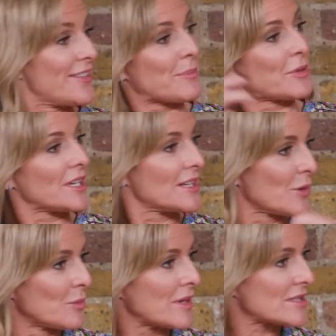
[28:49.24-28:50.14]
they're putting
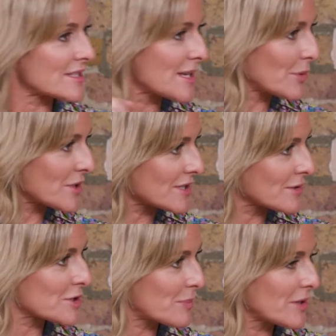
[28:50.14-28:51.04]
hormones into their bodies they're
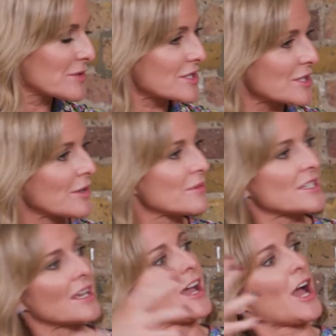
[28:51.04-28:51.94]
not supposed to, and
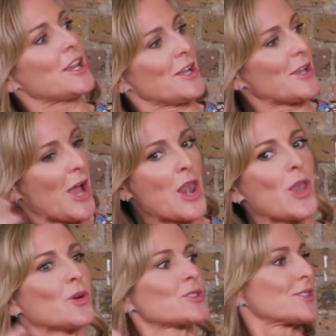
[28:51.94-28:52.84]
obviously a
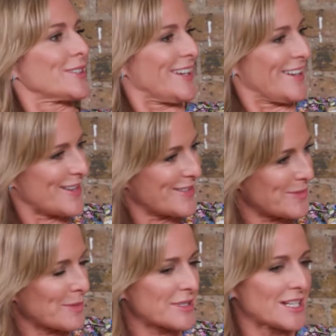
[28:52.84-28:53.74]
lot
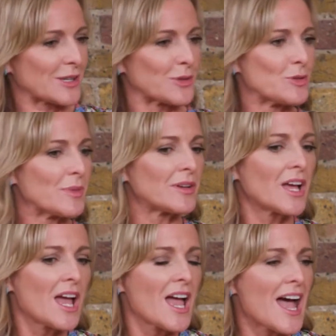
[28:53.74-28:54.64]
of one particular hormone.
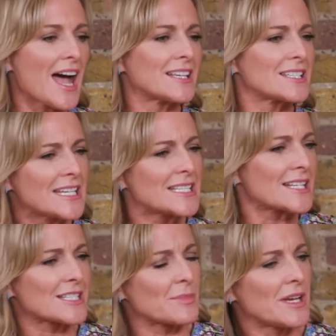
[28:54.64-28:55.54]
And he
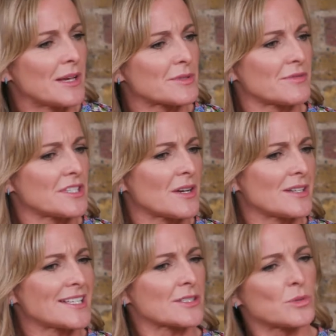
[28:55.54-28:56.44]
said to me, he was a physio,
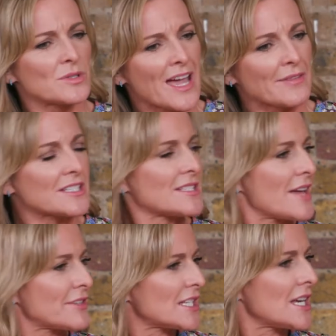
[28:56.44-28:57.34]
and he said, oh,
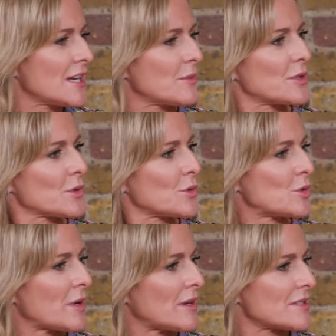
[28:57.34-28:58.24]
never tinker with your
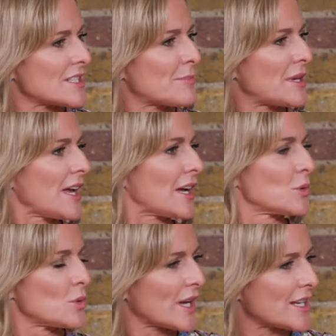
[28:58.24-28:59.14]
hormones. It's a bit like
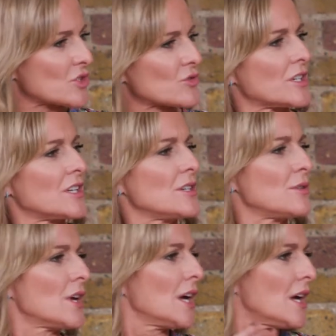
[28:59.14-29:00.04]
an orchestra. You